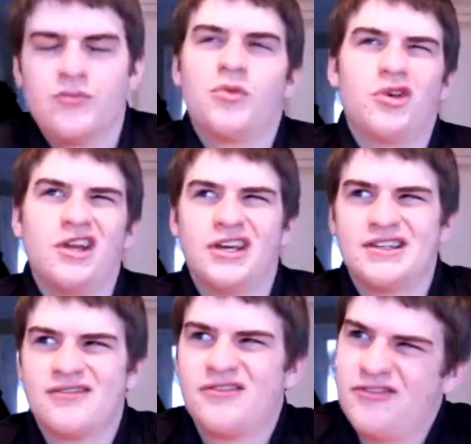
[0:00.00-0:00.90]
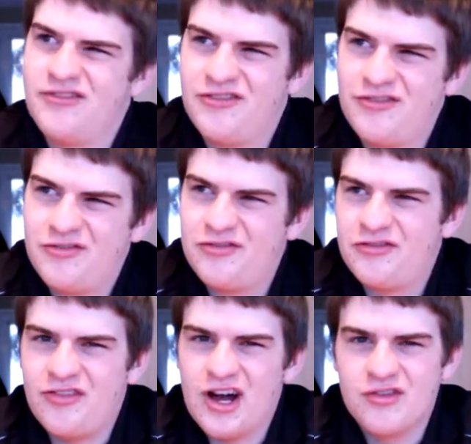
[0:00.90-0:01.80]
We're like
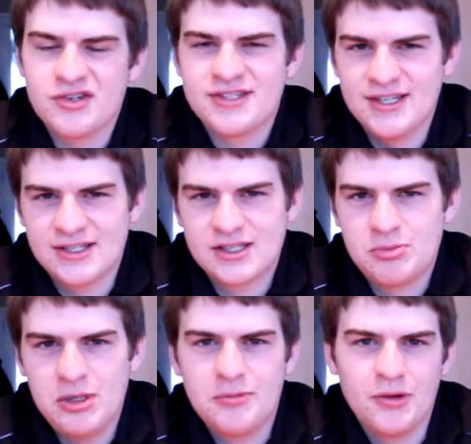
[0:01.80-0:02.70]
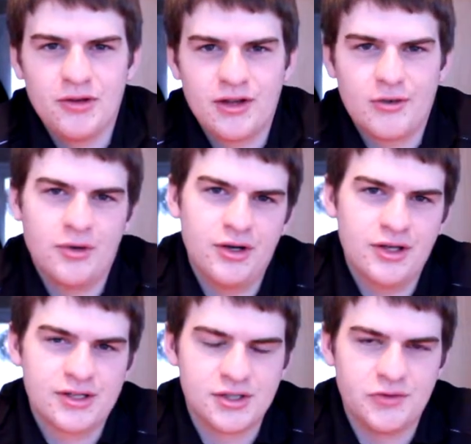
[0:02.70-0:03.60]
5 or 6 people that were in
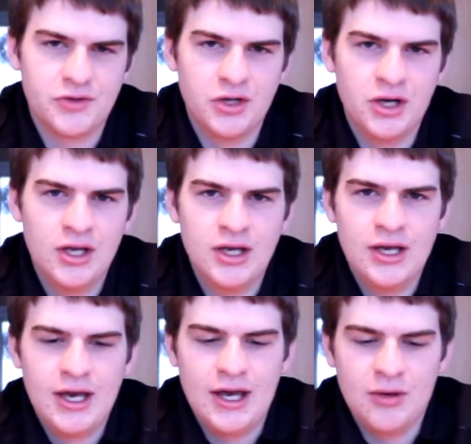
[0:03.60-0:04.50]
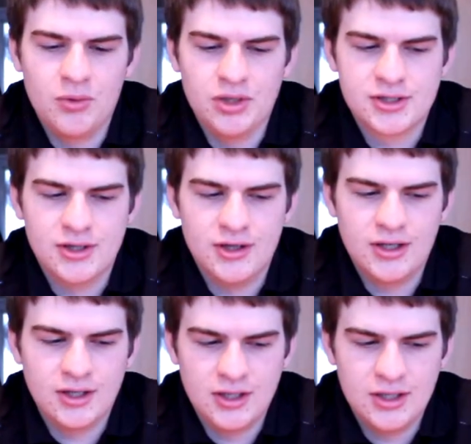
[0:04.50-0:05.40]
the server, and we're
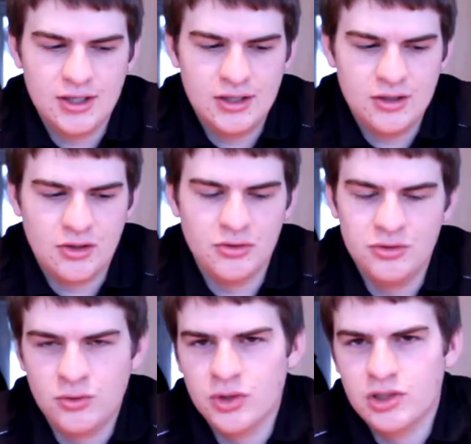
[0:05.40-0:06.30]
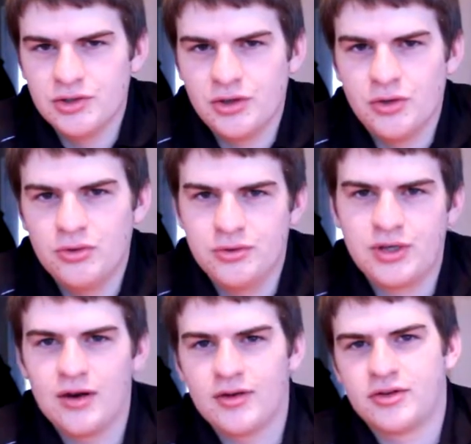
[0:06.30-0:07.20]
starting a whole new world and a whole new
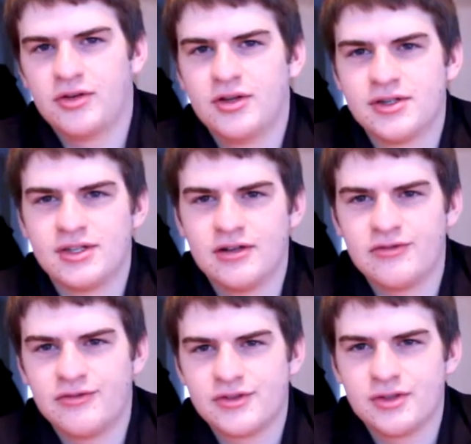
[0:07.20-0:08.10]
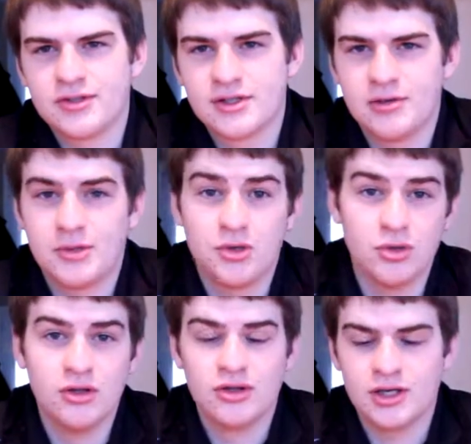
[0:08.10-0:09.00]
character and stuff. So it's gonna be
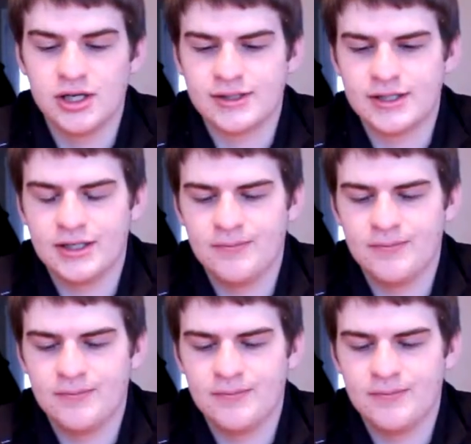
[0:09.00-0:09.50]
cool because